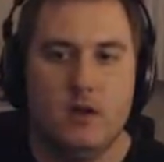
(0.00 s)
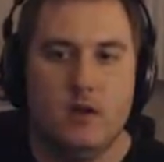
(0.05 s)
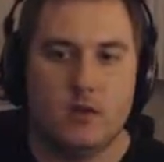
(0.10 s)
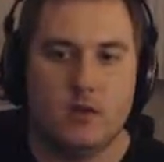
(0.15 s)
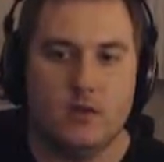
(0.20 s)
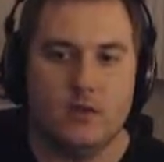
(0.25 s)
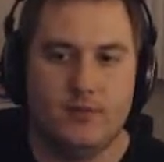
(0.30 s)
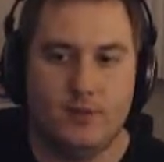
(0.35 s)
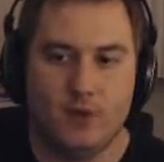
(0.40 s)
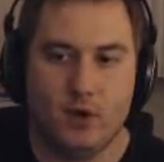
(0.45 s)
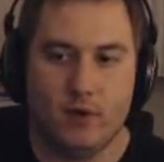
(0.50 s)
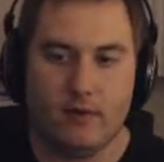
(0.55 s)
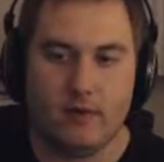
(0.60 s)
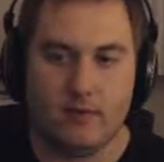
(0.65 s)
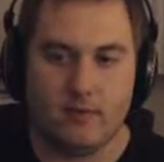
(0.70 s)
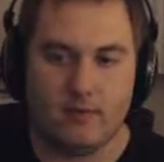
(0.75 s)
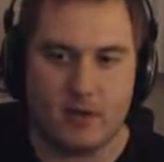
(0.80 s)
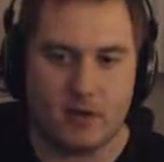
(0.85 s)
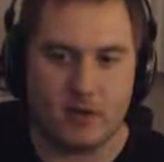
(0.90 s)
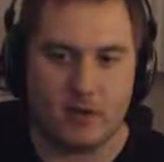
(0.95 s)
So if you don't
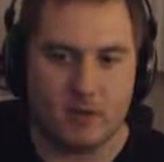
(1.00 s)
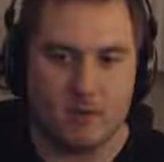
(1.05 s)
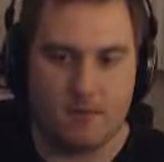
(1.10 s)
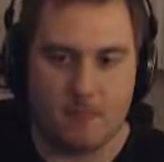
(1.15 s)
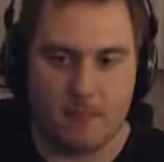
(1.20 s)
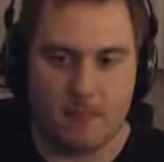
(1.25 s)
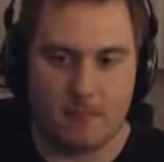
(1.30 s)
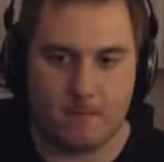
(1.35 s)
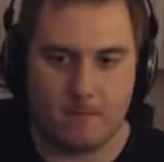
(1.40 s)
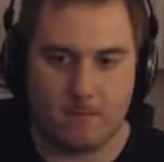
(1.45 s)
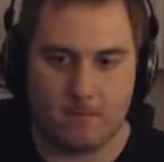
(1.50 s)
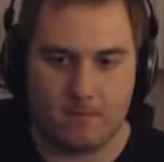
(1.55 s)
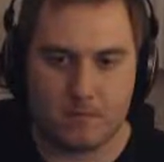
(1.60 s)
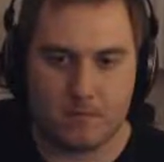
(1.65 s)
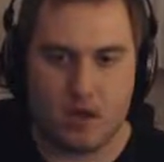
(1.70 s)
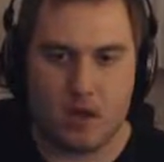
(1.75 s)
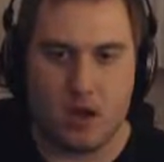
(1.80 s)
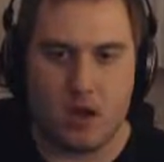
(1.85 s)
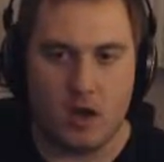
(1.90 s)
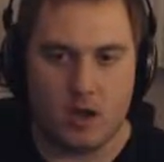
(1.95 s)
have Space Jump,
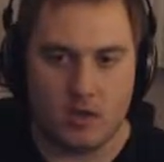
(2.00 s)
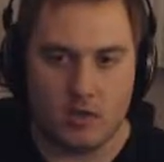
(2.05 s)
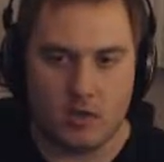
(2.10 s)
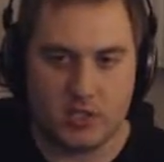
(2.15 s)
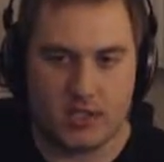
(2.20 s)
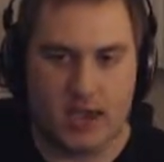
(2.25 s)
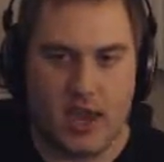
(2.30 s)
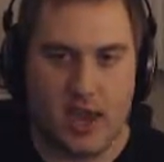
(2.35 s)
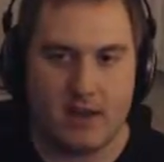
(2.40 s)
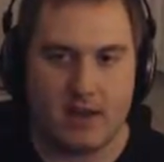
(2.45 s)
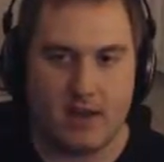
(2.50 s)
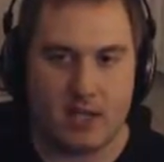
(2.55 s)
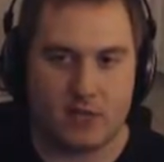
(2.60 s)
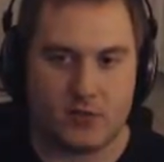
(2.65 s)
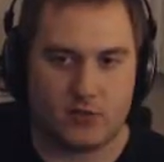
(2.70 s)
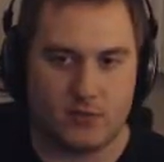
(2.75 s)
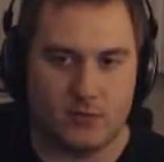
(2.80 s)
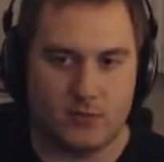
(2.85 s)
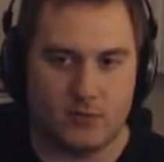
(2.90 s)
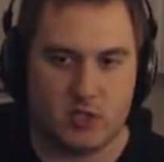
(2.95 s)
you can scan
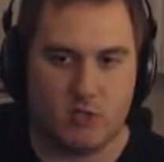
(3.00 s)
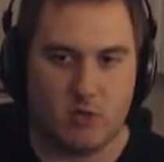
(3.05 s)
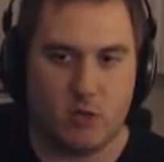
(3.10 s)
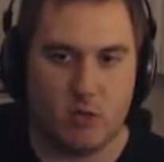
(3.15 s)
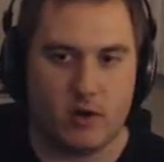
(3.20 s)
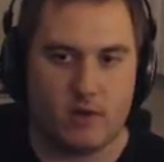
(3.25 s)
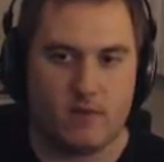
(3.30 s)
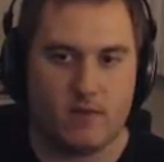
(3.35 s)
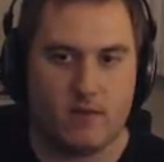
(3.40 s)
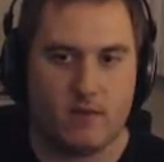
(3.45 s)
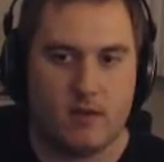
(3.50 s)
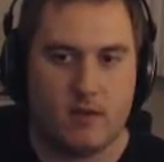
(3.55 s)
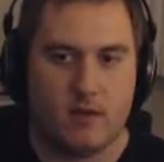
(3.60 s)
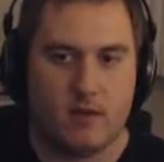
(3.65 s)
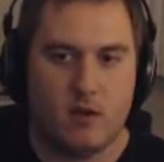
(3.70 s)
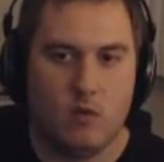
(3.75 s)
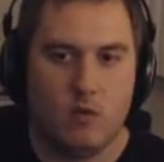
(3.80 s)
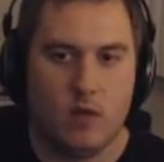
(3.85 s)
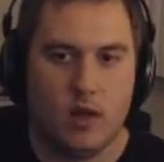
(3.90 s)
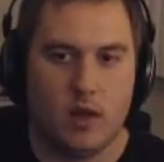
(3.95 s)
dash from this point.
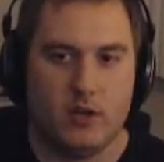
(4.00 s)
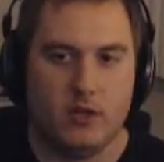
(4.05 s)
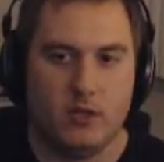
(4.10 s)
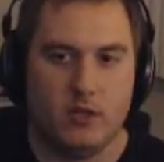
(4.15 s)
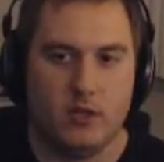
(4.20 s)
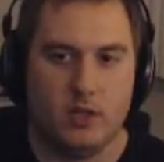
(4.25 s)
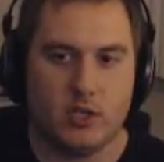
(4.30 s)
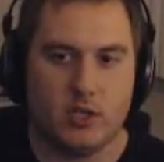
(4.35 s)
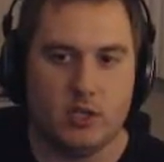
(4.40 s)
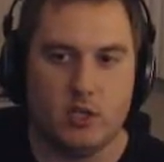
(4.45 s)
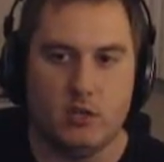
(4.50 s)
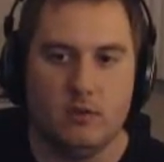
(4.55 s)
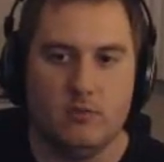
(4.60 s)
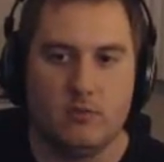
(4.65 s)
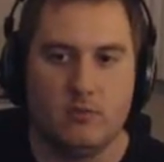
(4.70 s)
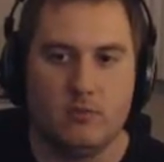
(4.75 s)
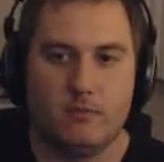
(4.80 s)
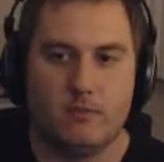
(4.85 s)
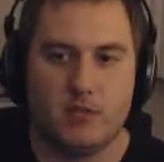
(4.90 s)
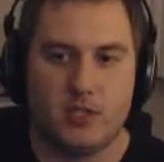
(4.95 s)
What I'll do is I'll
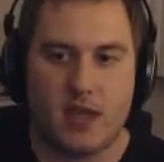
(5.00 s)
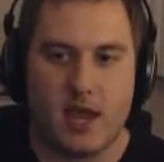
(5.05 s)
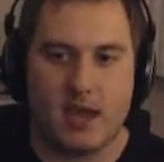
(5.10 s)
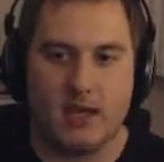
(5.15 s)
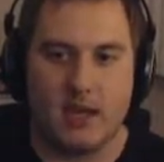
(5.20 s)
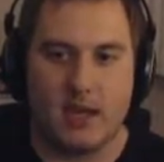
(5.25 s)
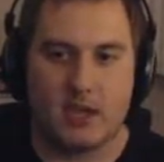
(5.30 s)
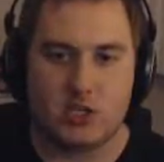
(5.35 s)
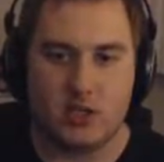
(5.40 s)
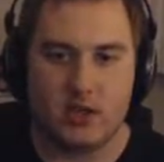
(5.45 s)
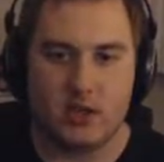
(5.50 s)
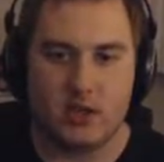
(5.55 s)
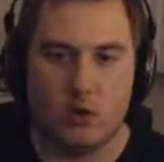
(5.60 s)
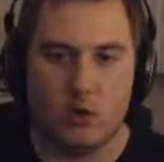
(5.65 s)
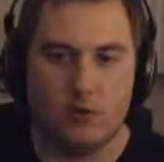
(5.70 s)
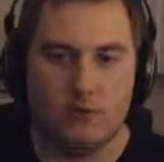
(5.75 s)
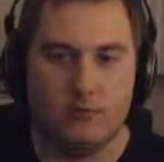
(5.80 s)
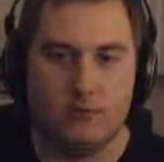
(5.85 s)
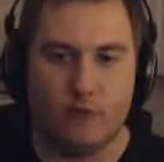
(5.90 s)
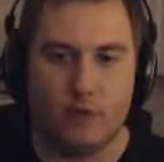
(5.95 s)
scan dash and then
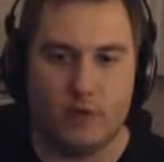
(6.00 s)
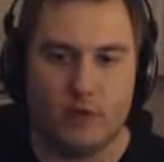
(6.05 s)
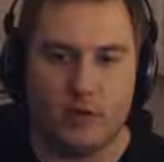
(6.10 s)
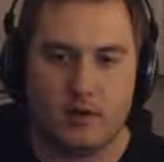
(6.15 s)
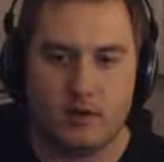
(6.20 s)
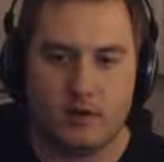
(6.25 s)
hold forward.